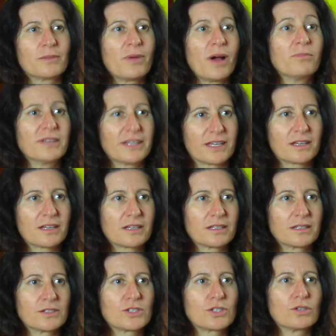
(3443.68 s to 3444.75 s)
the public
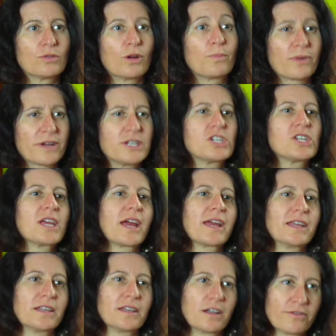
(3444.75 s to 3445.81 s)
to Absolutely. appreciate
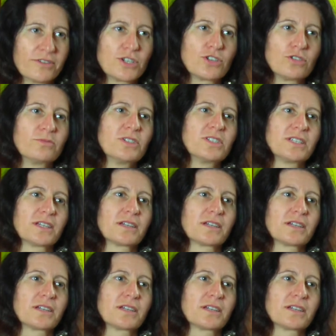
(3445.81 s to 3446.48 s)
Absolutely. original music. You